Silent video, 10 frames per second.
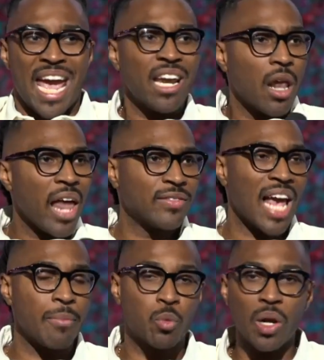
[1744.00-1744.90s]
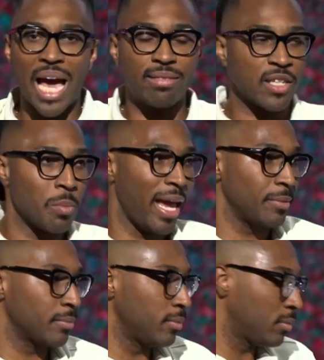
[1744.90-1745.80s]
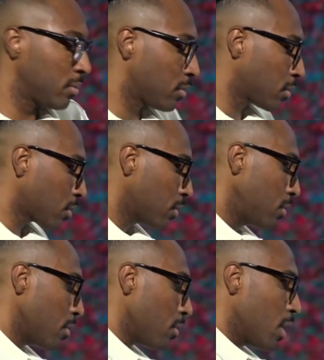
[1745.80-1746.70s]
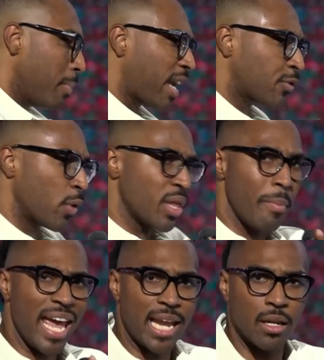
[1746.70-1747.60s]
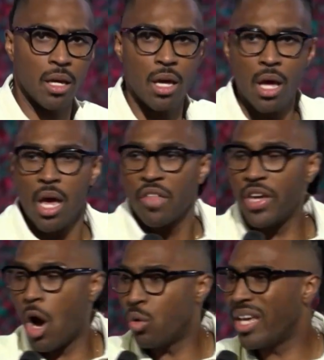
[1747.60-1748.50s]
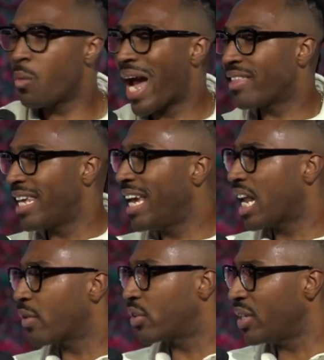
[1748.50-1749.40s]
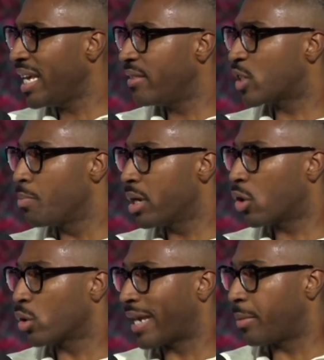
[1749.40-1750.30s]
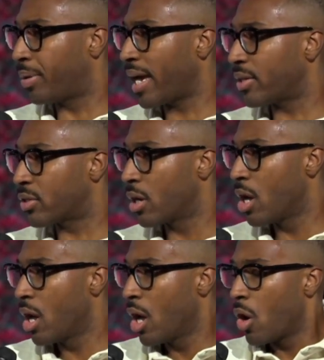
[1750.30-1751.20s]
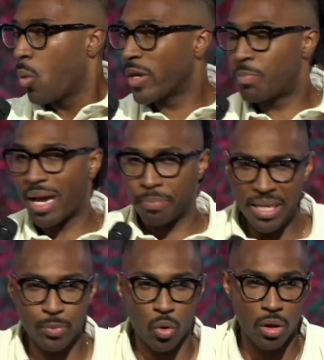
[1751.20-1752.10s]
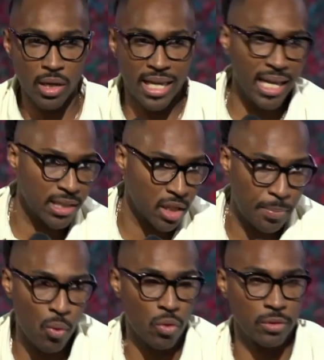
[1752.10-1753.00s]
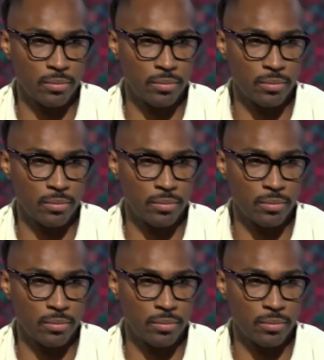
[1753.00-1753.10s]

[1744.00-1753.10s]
And a lot of times we're like this man. Because for the man, the only way that he had ever seen this miracle take place was by people getting into the pool.